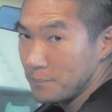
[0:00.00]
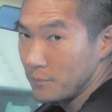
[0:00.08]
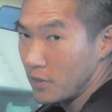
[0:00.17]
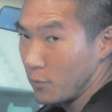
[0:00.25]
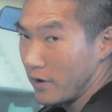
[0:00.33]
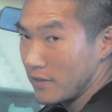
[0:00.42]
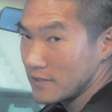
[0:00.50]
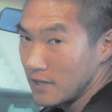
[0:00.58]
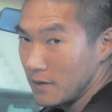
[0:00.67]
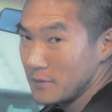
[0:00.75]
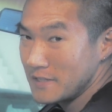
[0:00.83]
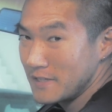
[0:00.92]
but the way this
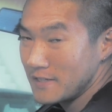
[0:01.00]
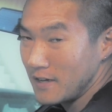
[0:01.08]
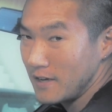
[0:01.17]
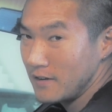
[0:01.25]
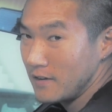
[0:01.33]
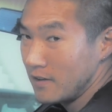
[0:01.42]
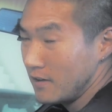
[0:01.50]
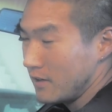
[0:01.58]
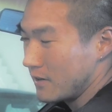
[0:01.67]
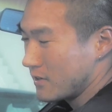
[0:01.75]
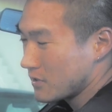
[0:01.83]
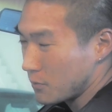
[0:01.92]
hub is designed,
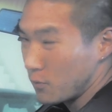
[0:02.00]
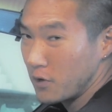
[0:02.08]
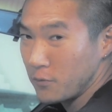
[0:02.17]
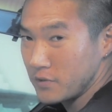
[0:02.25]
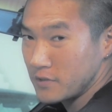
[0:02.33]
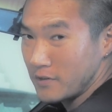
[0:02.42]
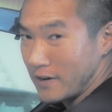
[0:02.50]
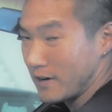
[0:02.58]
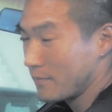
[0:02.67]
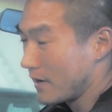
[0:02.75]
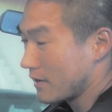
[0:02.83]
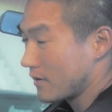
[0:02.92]
it doesn't work with certain
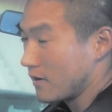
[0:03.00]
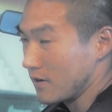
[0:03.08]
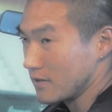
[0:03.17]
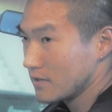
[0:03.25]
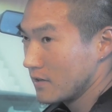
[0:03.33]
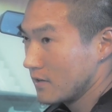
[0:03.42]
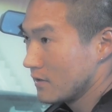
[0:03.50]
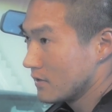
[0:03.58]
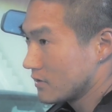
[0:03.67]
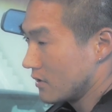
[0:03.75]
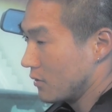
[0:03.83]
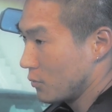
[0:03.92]
airbag cars.
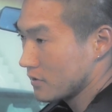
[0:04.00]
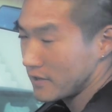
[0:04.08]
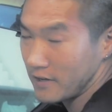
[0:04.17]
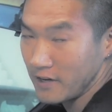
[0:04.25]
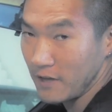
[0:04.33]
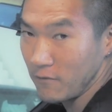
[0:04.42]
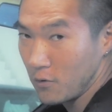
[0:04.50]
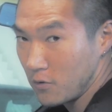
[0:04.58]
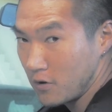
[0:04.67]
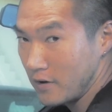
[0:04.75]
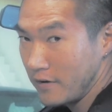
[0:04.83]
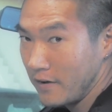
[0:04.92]
So Will's not gonna have a
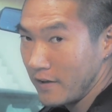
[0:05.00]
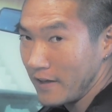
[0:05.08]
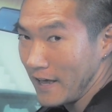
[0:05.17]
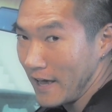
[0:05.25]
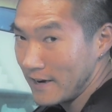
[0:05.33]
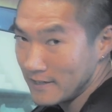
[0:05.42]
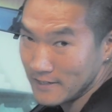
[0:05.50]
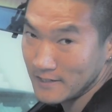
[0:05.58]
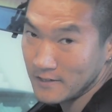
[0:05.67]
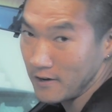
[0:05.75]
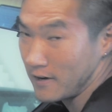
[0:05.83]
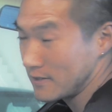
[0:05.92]
horn, and his
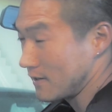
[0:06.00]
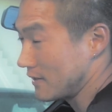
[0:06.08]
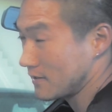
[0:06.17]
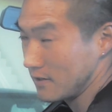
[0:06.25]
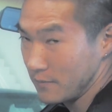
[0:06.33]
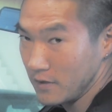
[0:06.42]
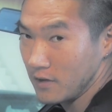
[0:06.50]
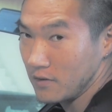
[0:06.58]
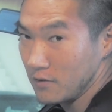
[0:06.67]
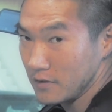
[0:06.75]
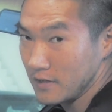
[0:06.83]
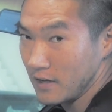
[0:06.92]
SRS light's gonna be on the
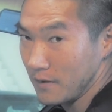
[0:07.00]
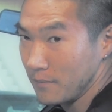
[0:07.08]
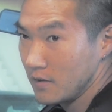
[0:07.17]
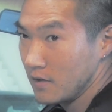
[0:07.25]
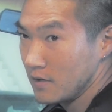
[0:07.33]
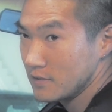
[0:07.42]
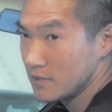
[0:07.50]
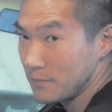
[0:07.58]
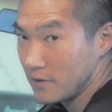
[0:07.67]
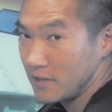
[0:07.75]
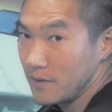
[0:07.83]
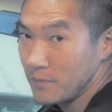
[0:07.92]
whole time.
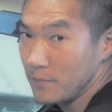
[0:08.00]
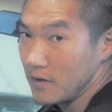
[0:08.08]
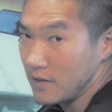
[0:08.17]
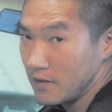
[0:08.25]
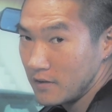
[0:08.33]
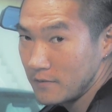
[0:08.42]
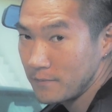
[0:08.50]
Something to keep in mind.